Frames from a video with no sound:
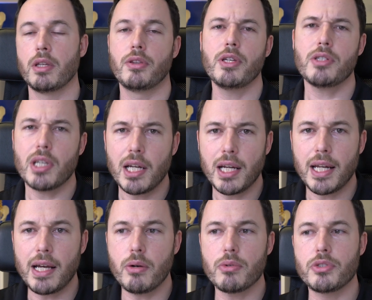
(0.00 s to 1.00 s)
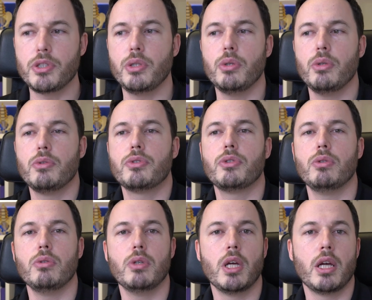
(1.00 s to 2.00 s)
This allows you
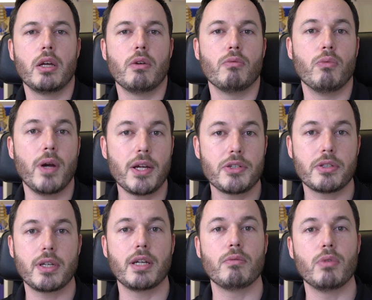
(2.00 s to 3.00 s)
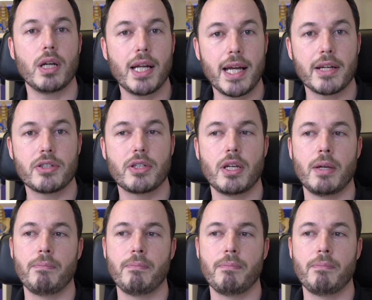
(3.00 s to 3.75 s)
to rest and relax